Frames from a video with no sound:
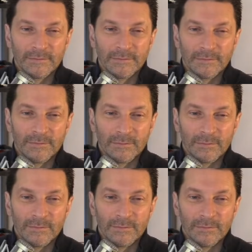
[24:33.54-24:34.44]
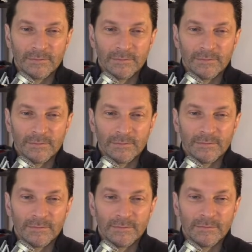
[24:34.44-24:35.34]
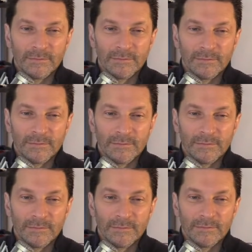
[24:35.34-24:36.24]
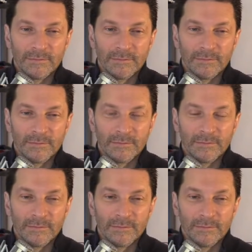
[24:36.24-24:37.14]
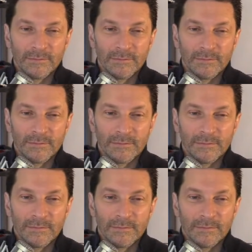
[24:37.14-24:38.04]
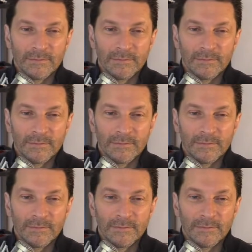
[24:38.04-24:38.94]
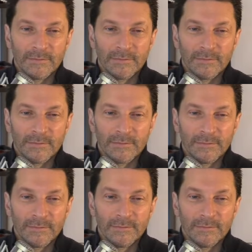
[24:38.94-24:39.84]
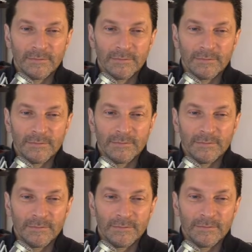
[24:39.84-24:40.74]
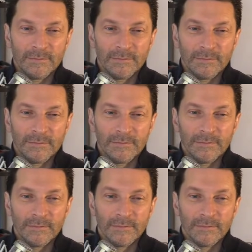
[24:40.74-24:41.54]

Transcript: (silent)